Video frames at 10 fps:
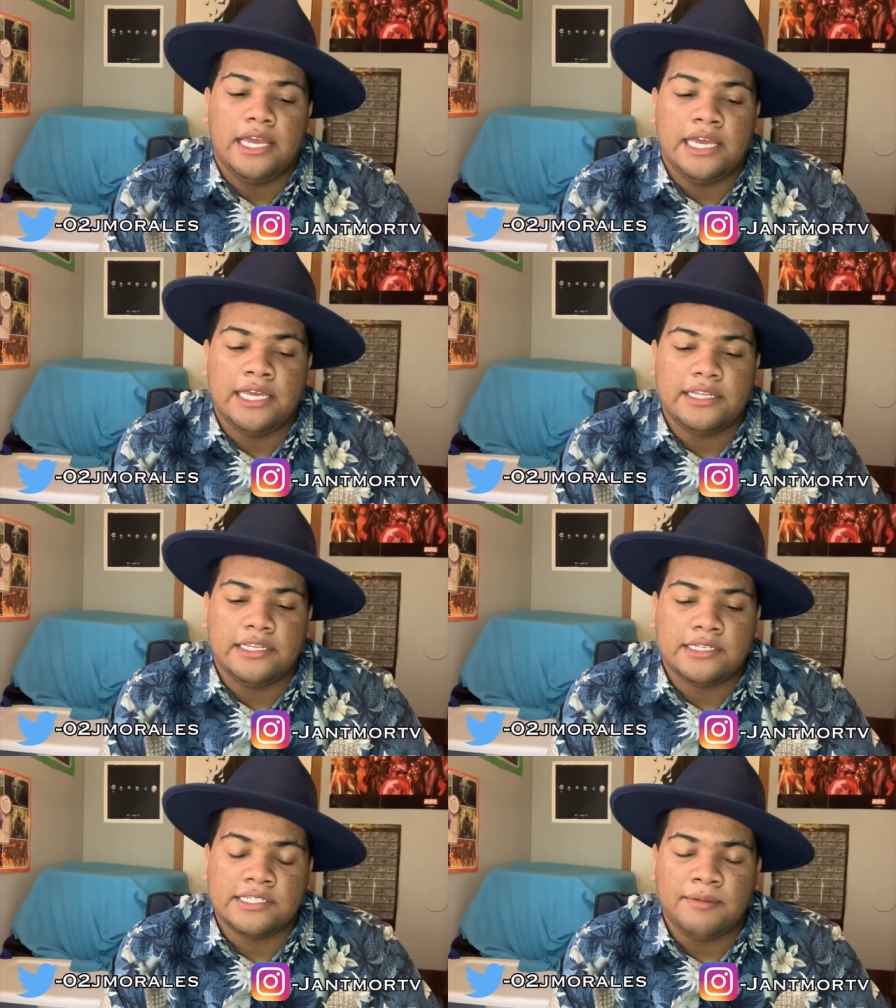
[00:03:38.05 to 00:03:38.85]
It
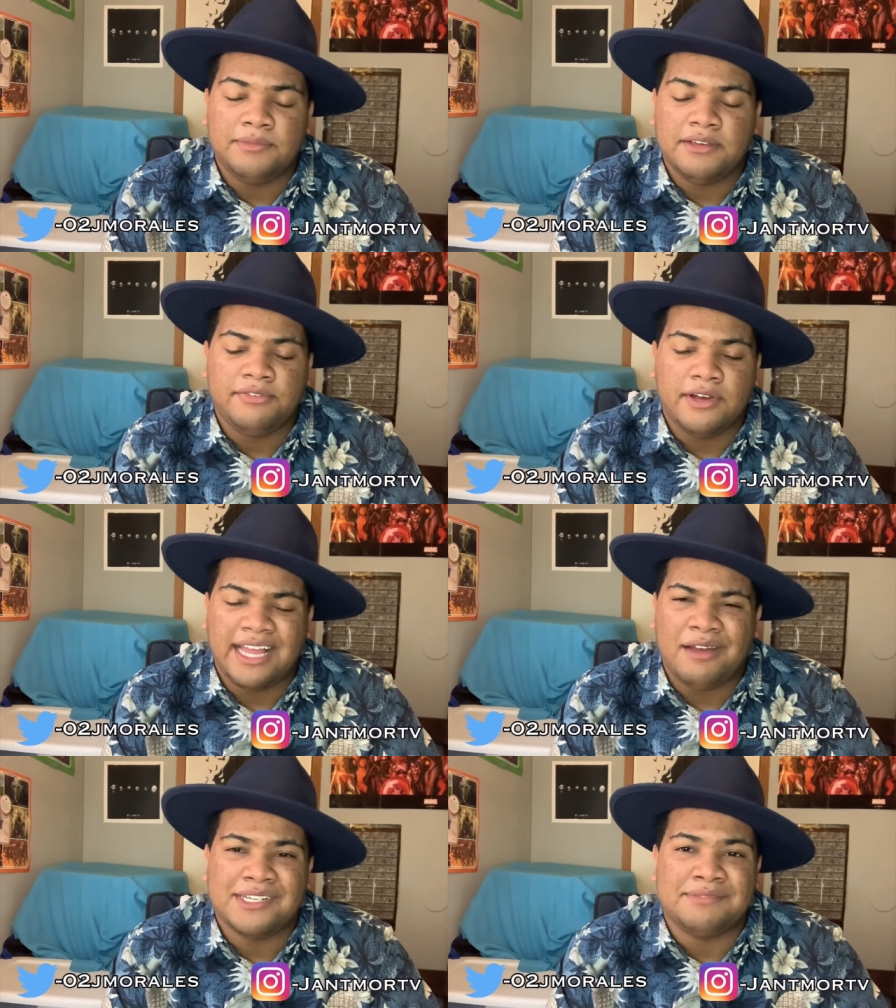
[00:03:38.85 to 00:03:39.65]
something felt
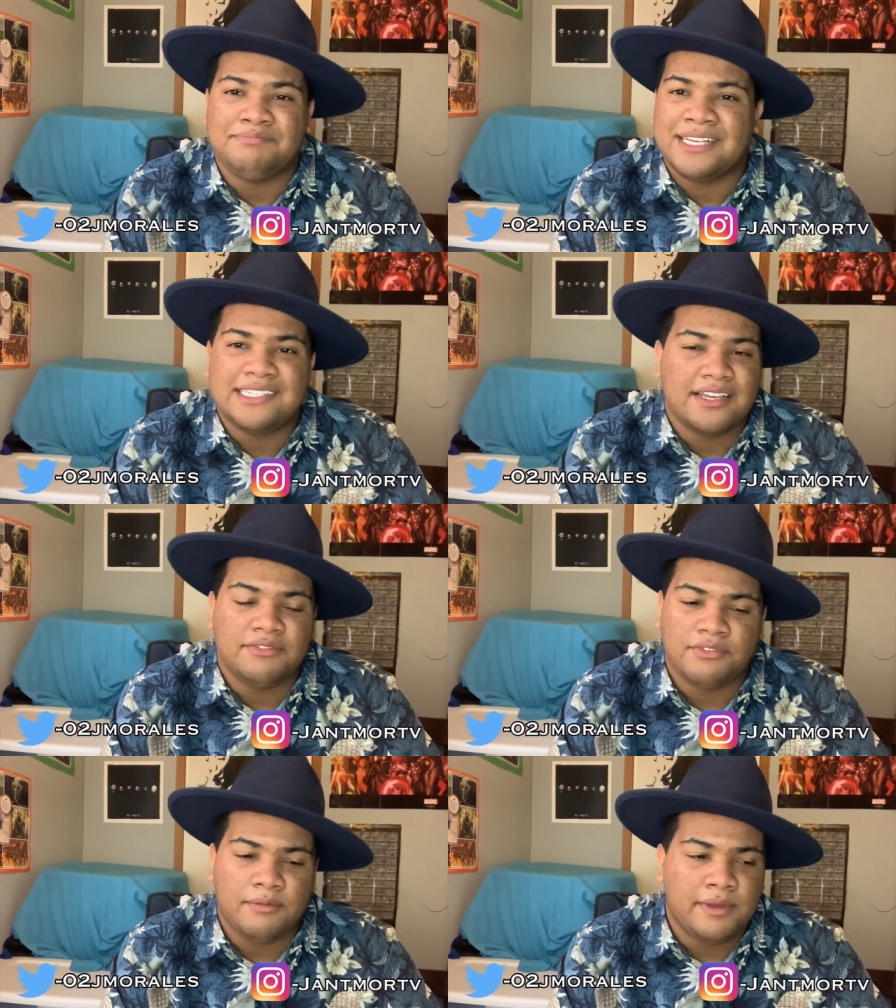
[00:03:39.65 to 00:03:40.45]
like it was missing
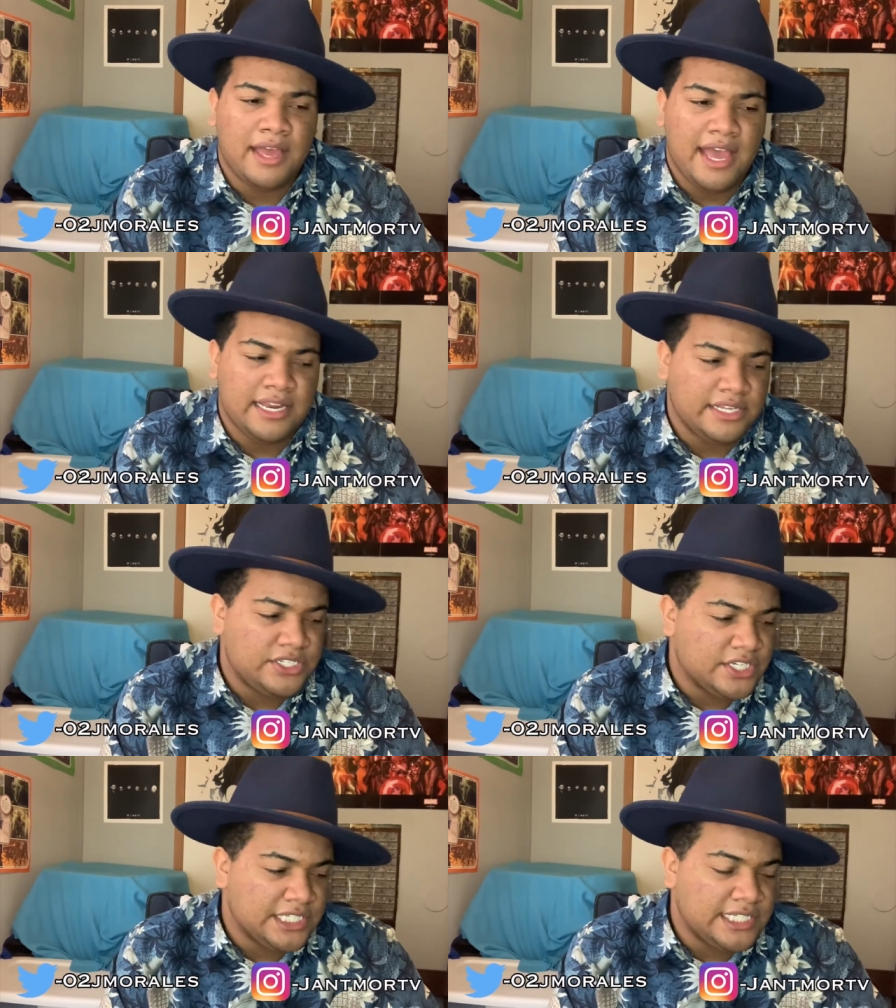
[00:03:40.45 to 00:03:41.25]
from it, and it
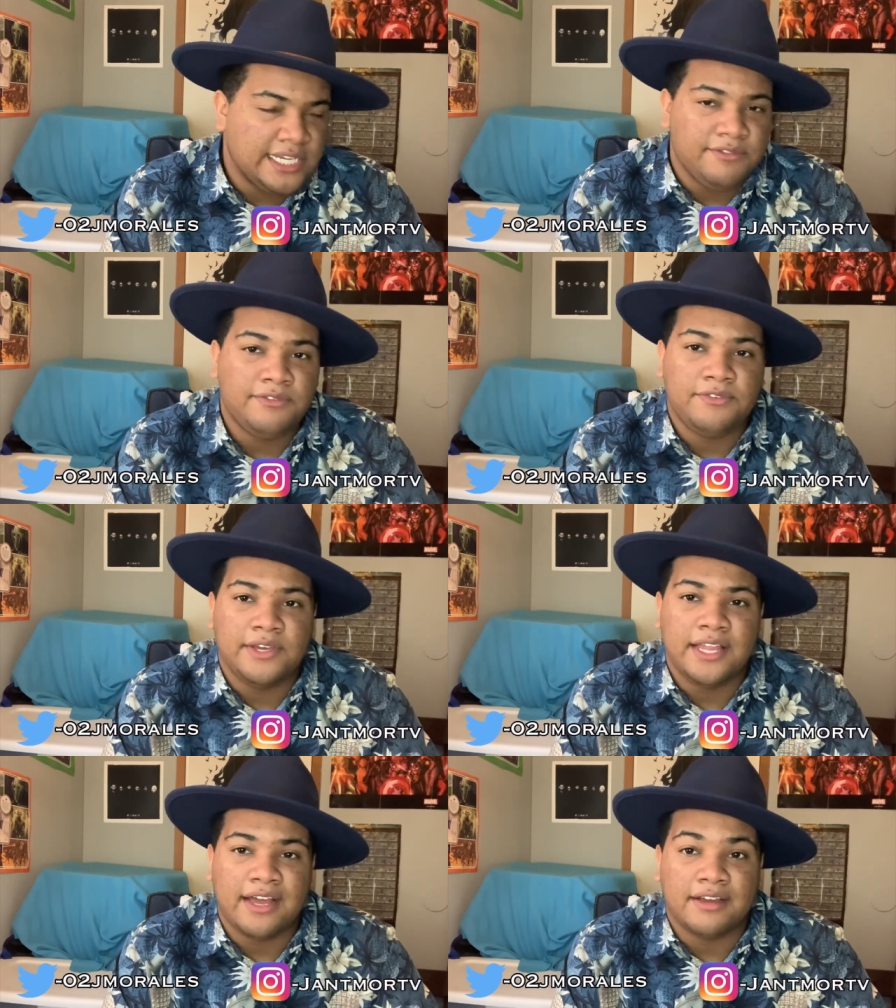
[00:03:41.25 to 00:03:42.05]
just didn't
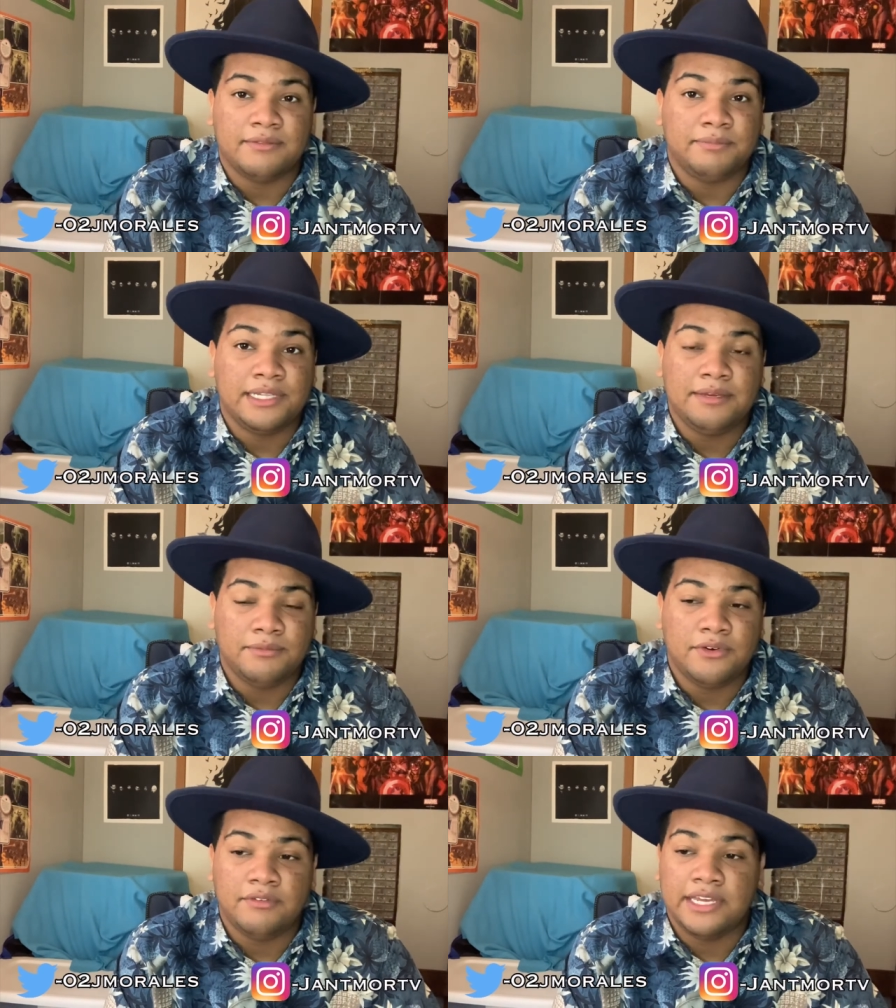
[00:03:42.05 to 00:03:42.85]
feel like a complete
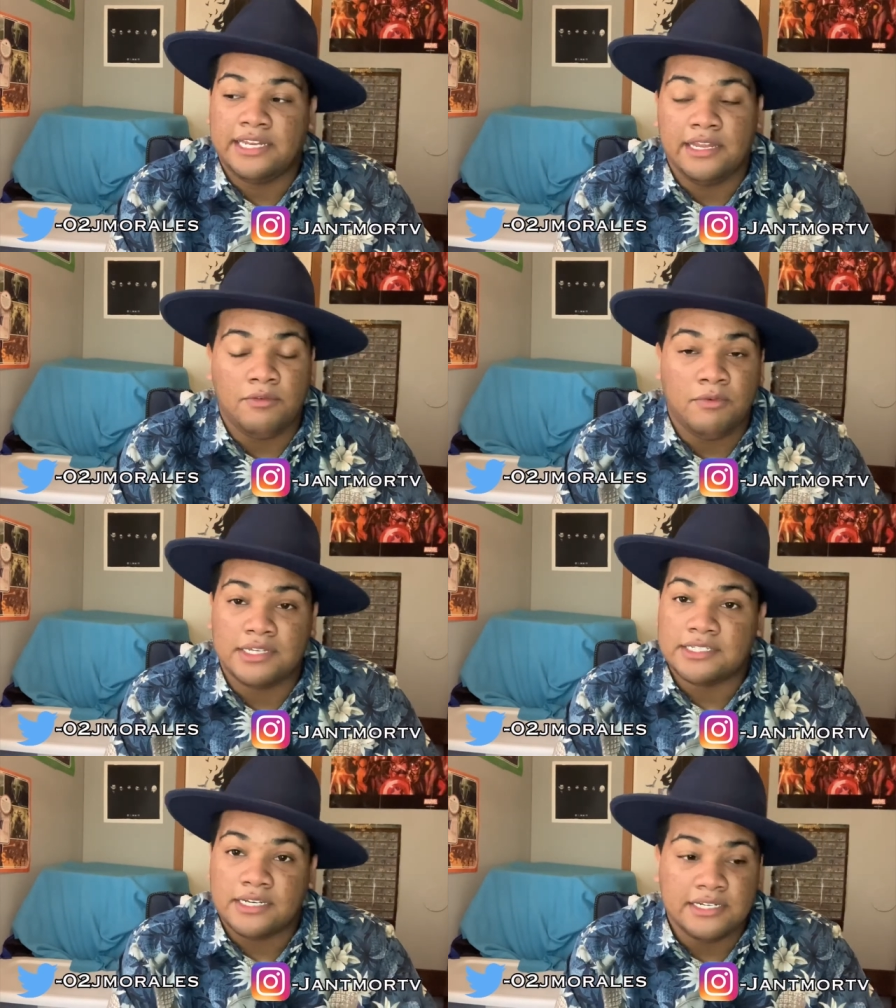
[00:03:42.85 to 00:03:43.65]
movie. It
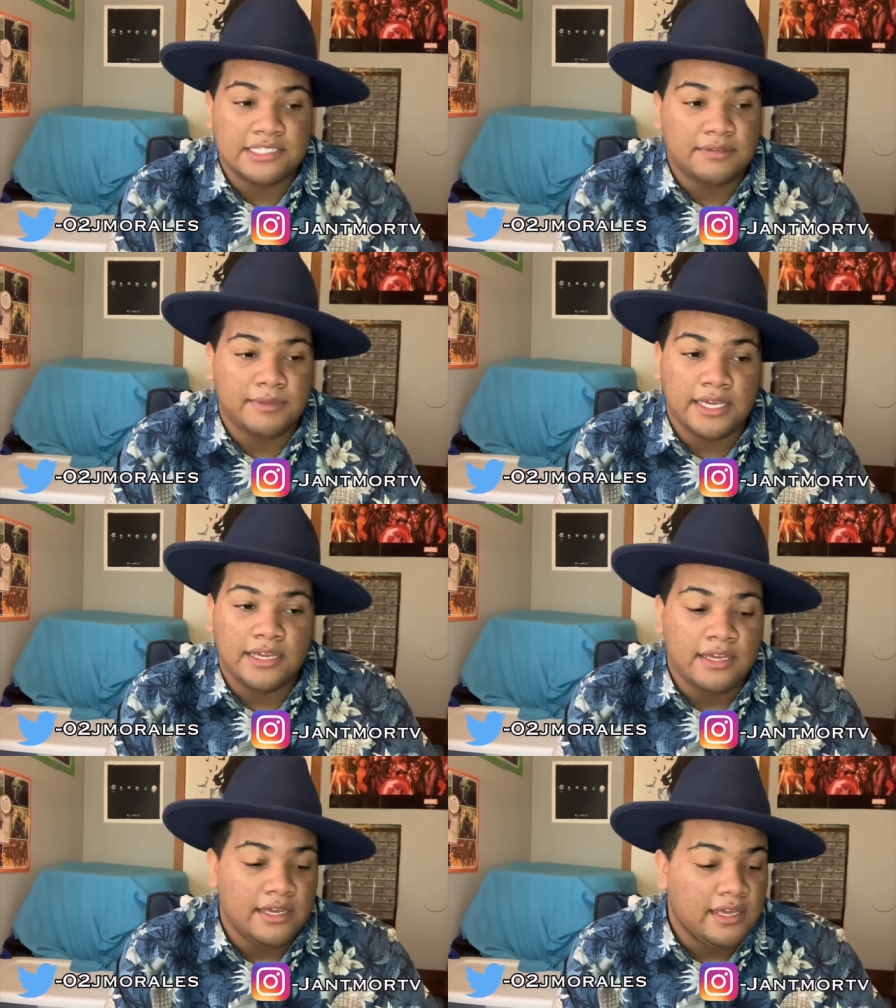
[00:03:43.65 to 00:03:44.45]
wasn't good to me
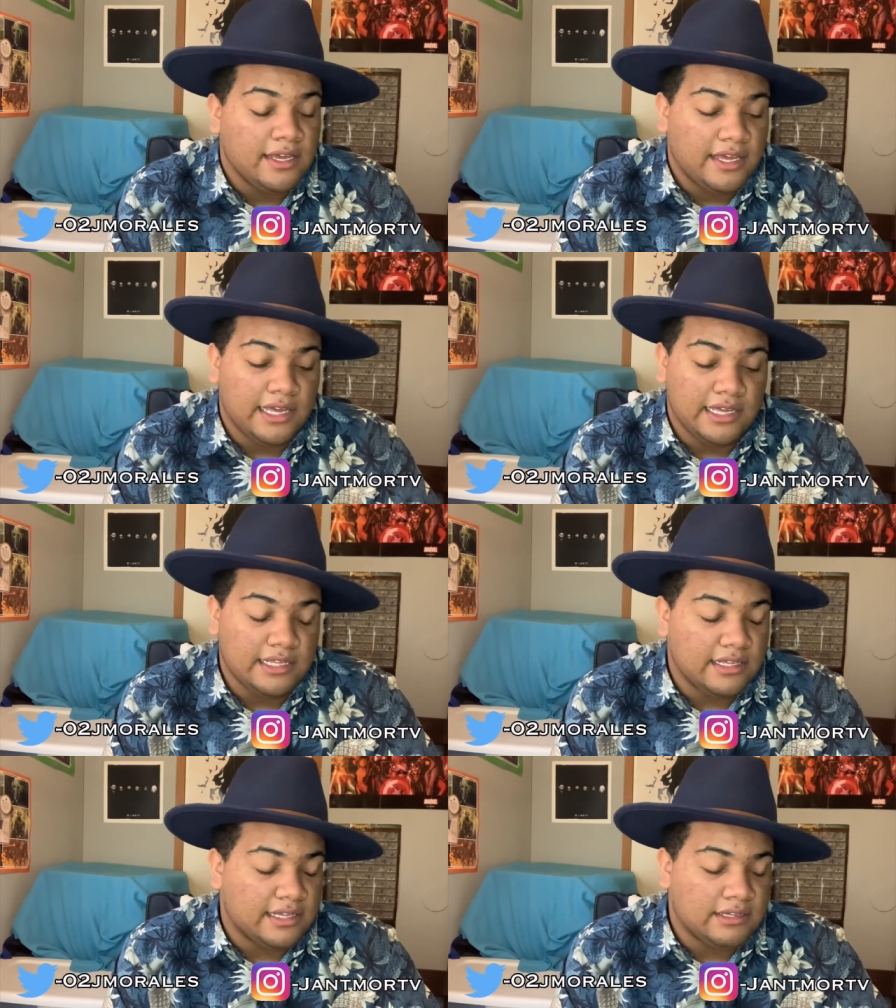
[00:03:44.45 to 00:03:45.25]
it
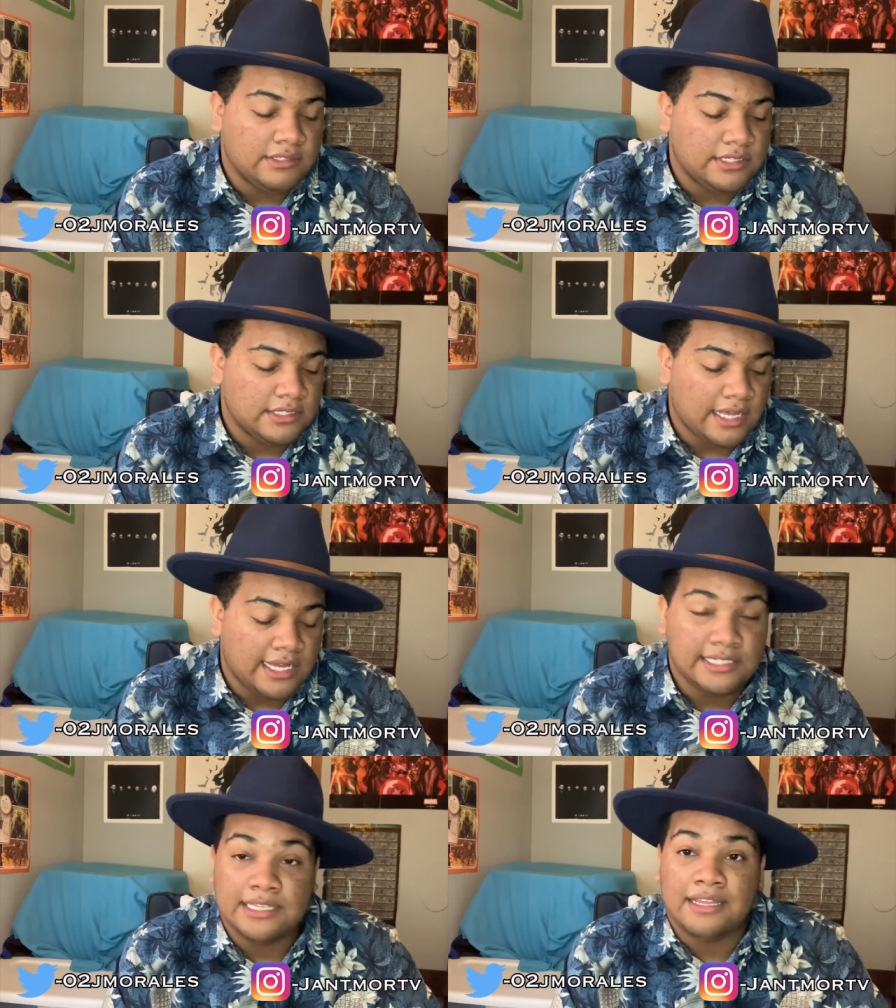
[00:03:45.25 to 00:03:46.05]
it's just
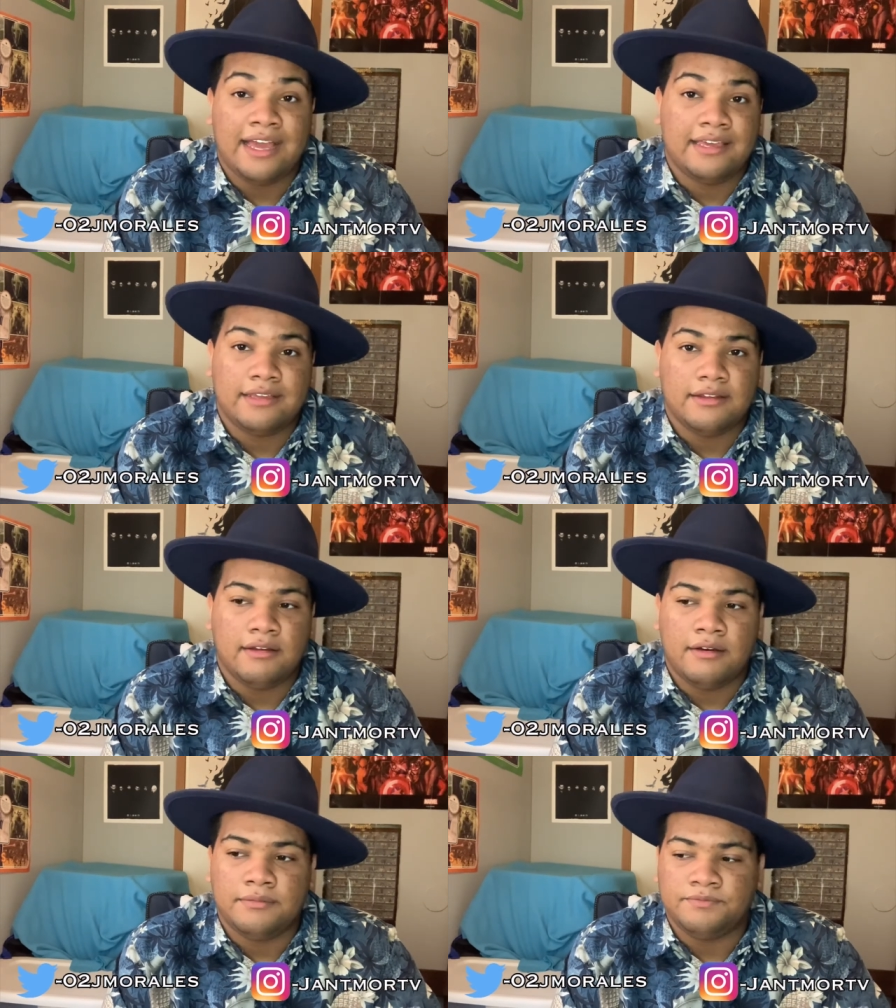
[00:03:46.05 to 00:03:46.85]
I didn't like it.
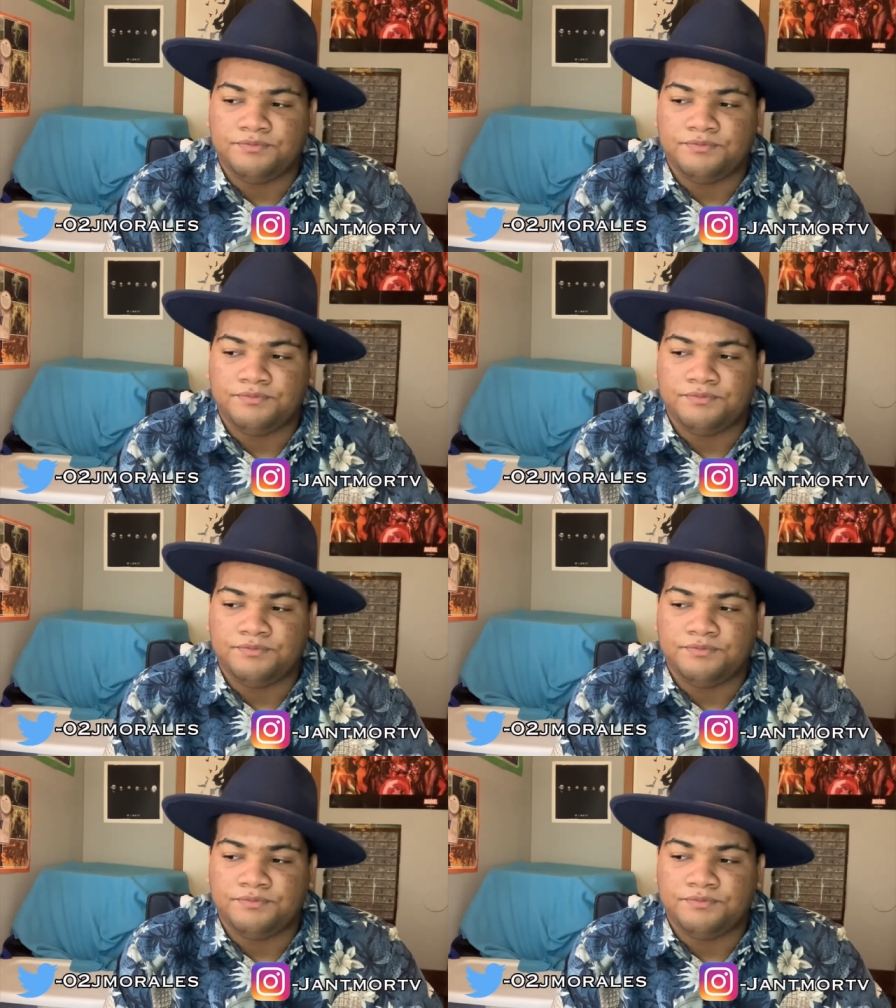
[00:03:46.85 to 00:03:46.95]
Um,